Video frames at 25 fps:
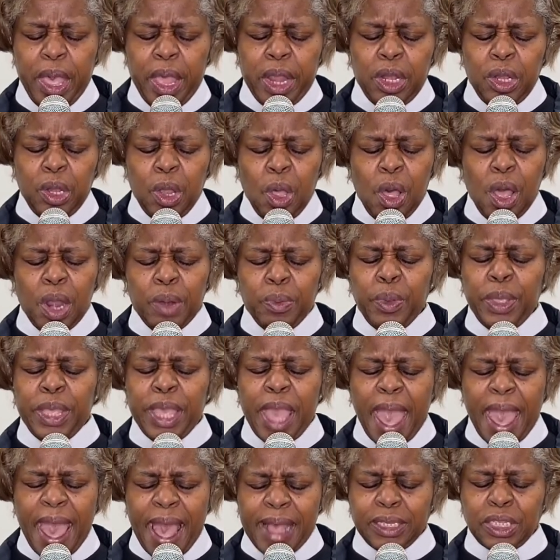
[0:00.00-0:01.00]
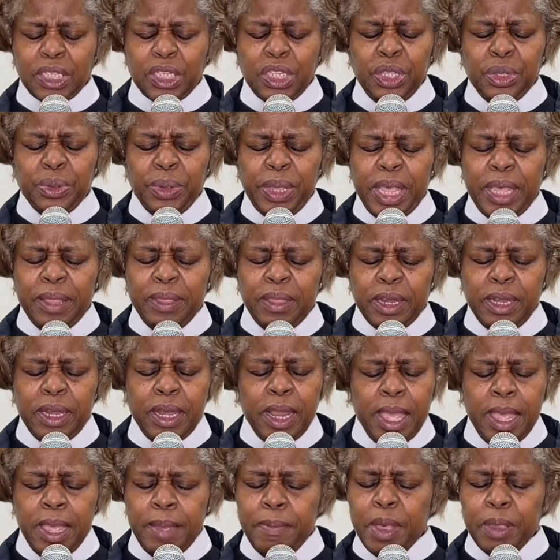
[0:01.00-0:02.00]
Lord, we ask you in the
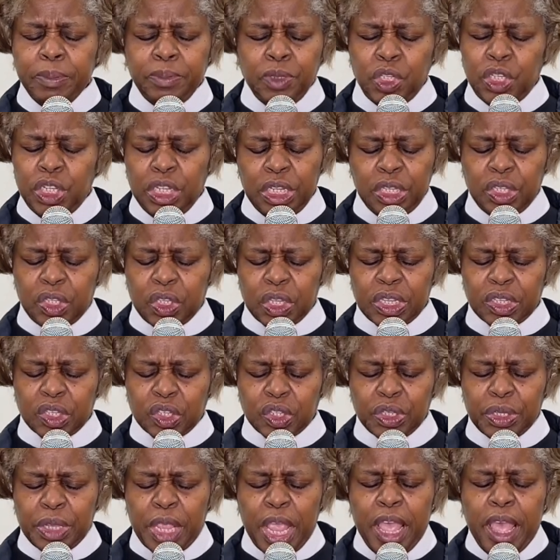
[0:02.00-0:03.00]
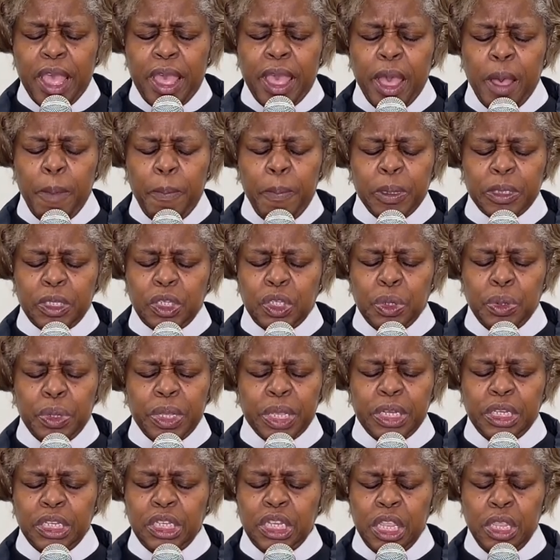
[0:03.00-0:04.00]
name of Jesus, help us to
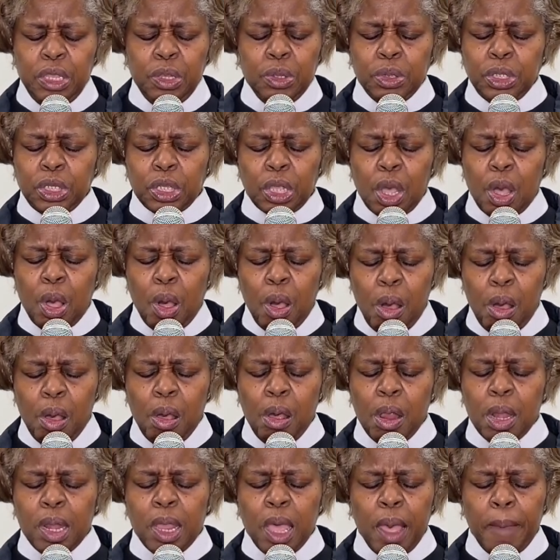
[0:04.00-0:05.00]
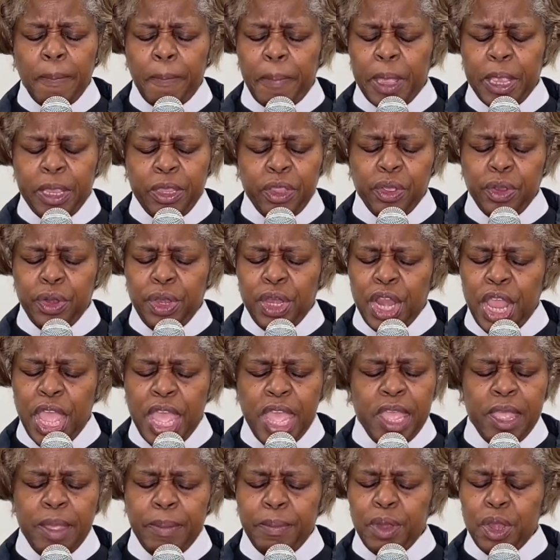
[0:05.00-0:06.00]
continue to call upon your
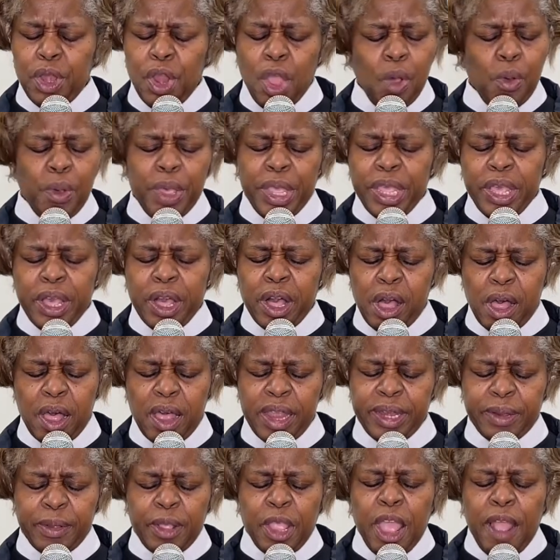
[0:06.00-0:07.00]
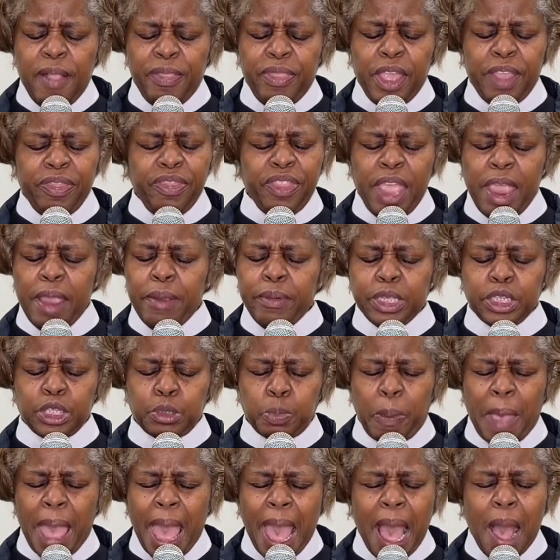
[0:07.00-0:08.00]
name, knowing, God, that there is
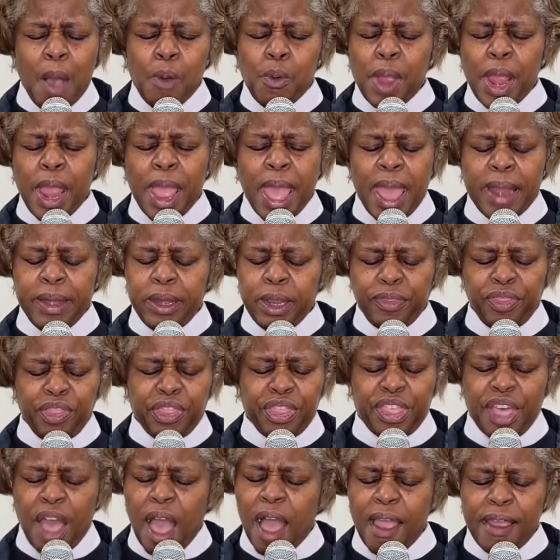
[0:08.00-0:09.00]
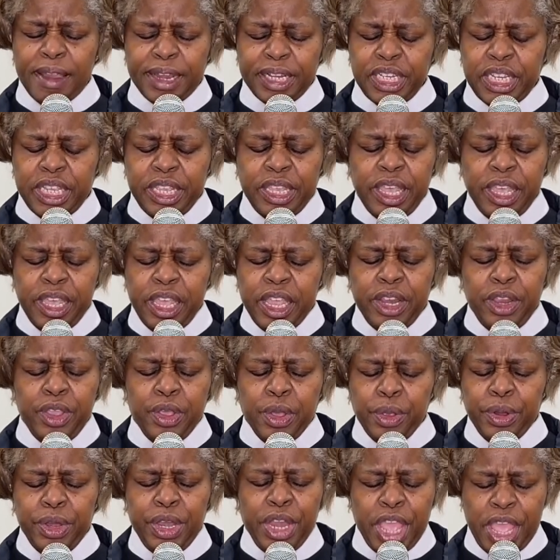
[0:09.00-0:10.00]
power and authority in
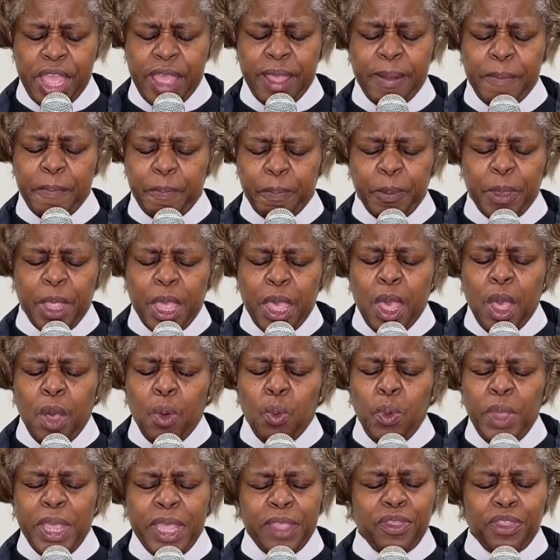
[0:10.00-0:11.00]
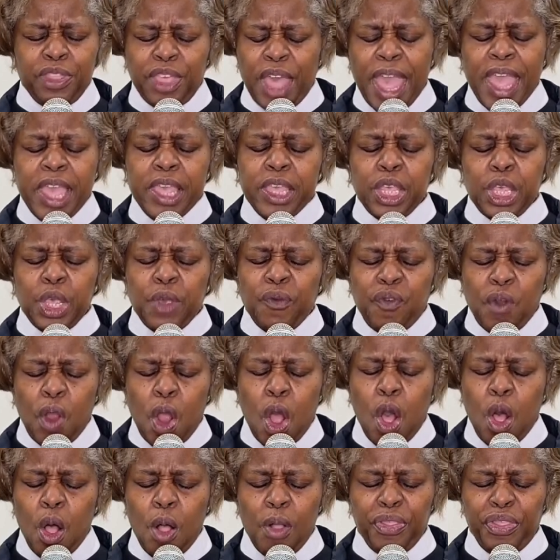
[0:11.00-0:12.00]
your name. We thank you for
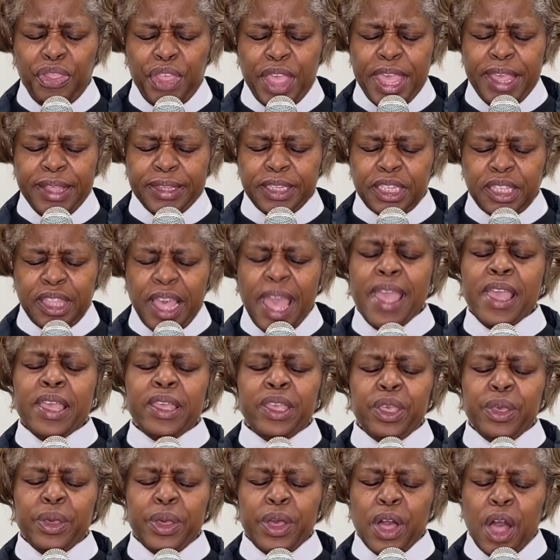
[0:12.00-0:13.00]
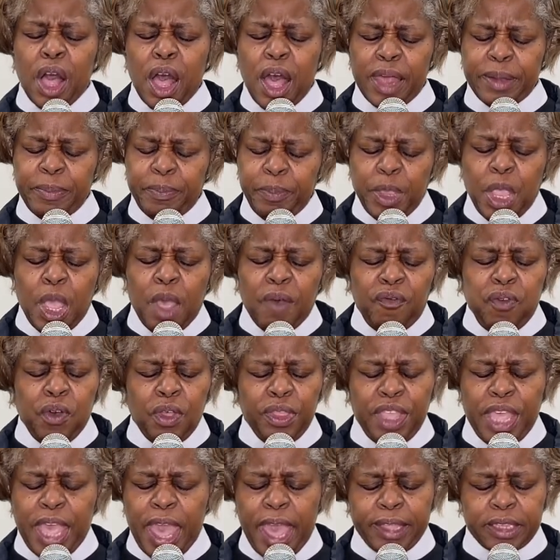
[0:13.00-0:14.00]
all things. Thank you, God, for
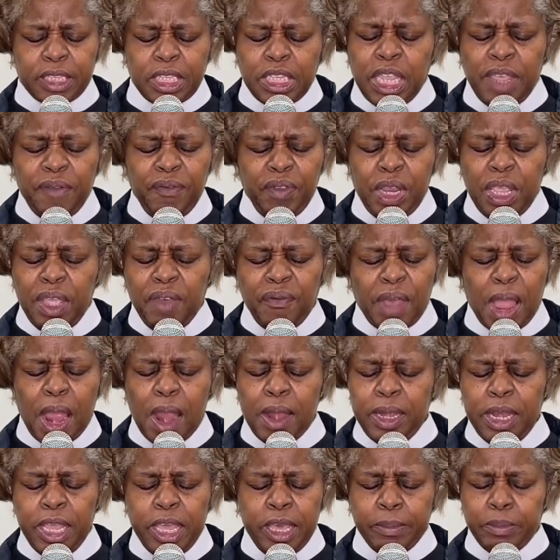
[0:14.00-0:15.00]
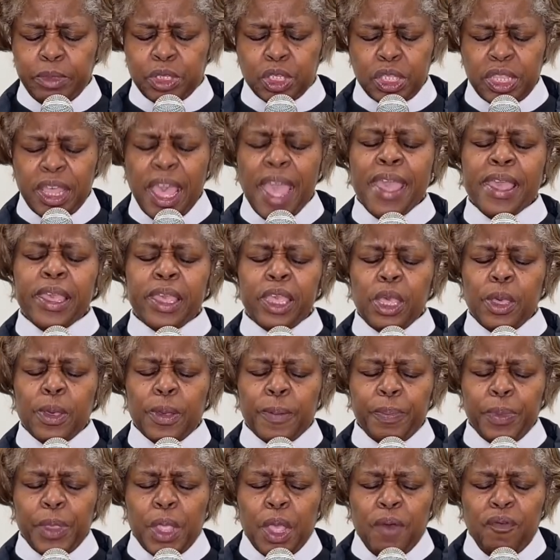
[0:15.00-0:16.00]
the activity of our limbs. Thank
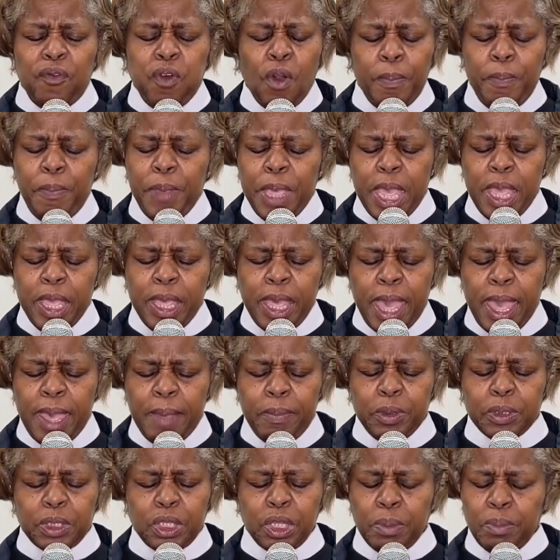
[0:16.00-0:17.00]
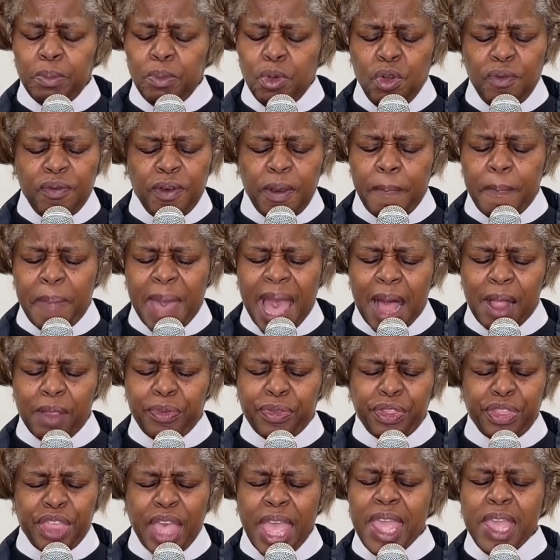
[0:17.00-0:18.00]
you for being able to move about.
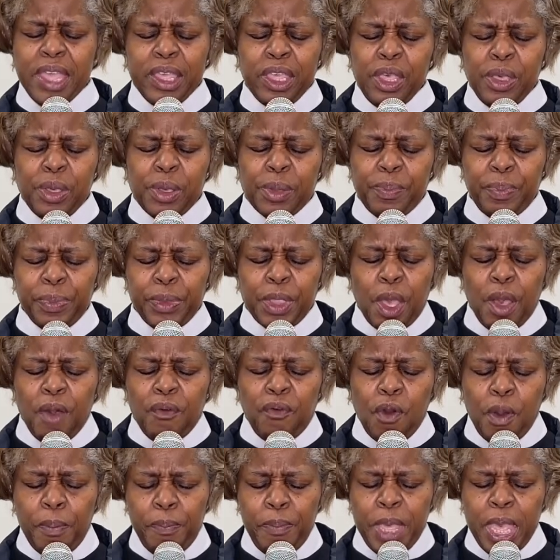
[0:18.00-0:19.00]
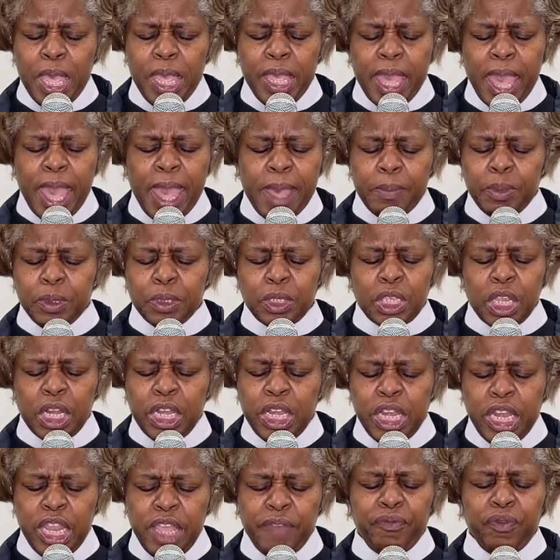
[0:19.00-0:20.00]
Thank you for being able to
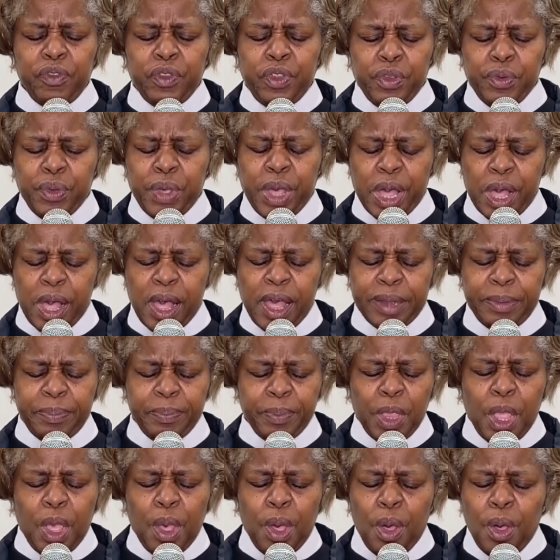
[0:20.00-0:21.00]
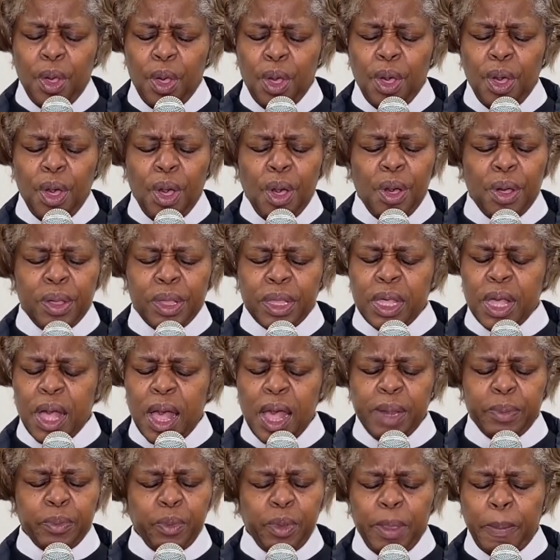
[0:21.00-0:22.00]
lift you, God. Oh,
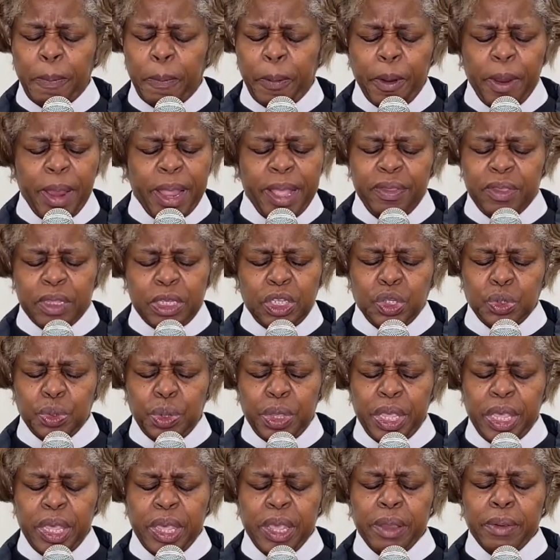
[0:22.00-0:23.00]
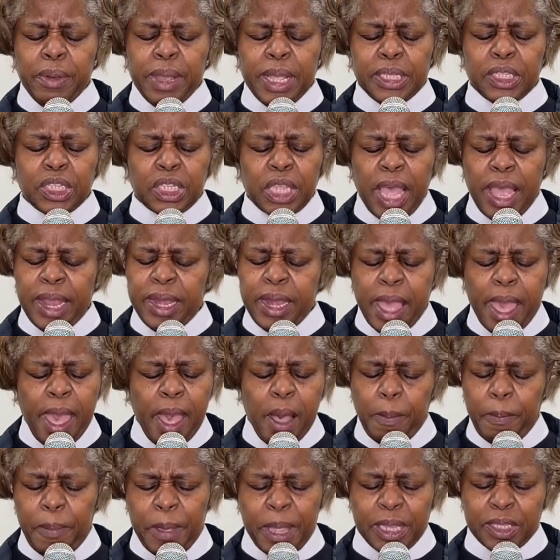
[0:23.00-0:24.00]
God, we pray that you hear us and
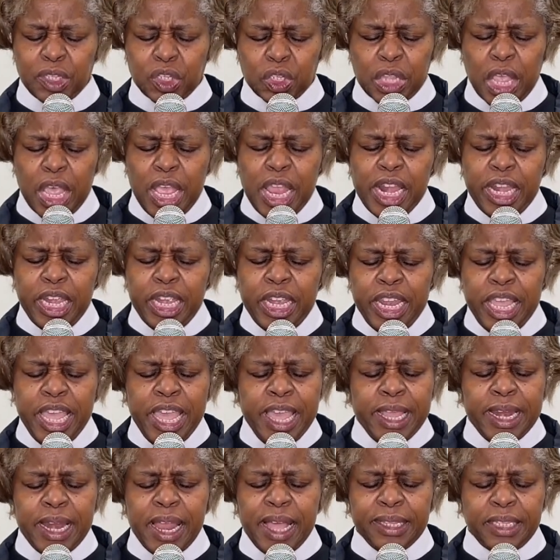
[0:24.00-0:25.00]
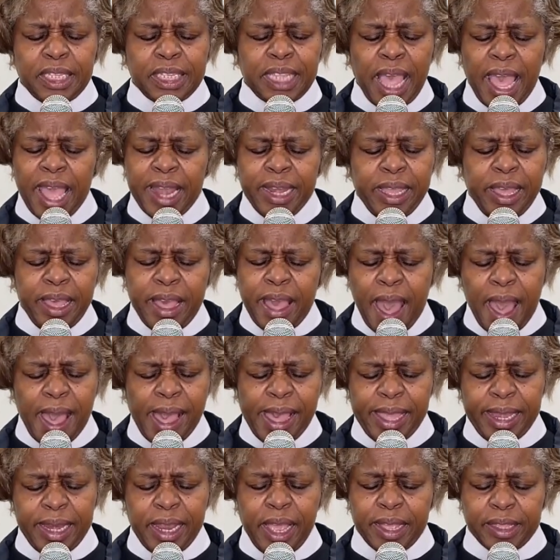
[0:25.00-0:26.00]
help us, lead us and
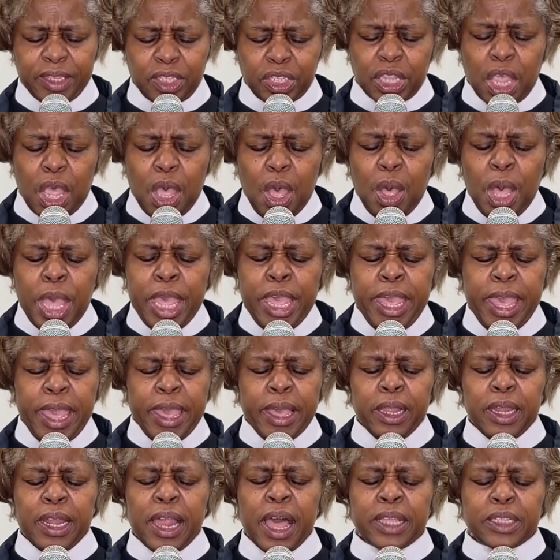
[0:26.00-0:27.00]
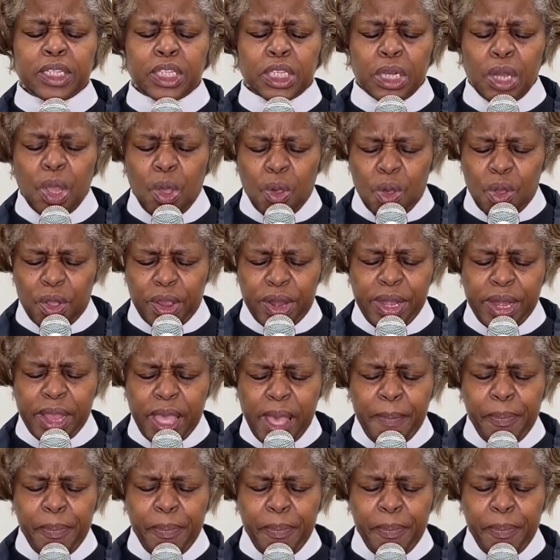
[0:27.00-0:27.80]
guide us, heal us, Lord.